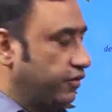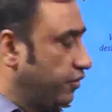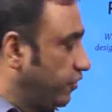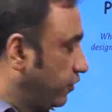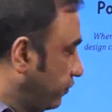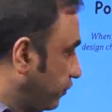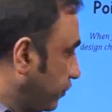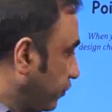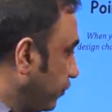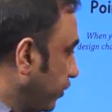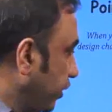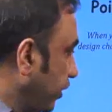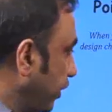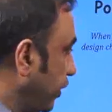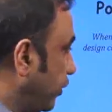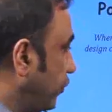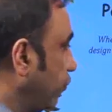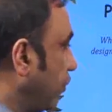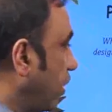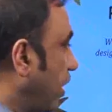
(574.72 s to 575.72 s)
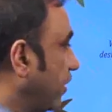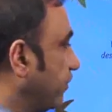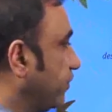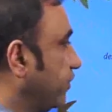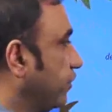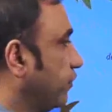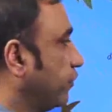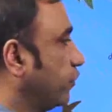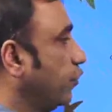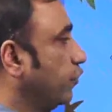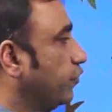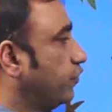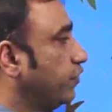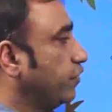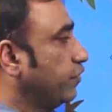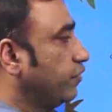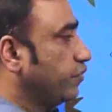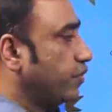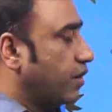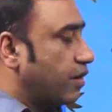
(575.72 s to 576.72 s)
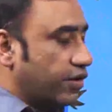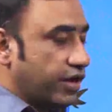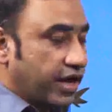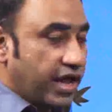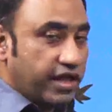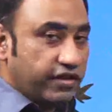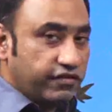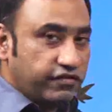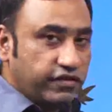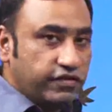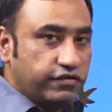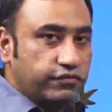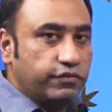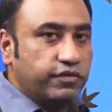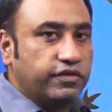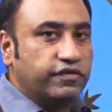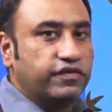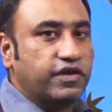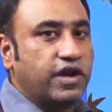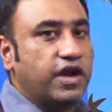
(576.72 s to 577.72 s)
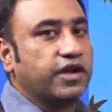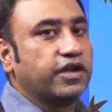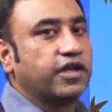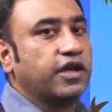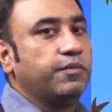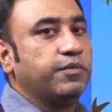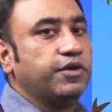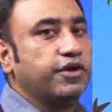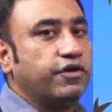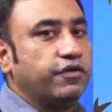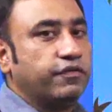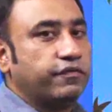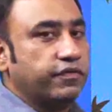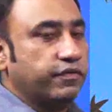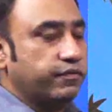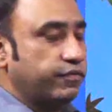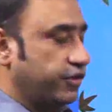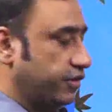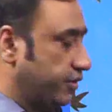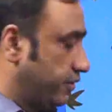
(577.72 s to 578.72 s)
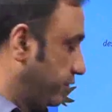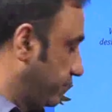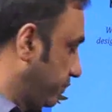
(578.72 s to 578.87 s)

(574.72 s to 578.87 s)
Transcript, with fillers: So, we need to ask these questions. So, our answers will start coming out from there.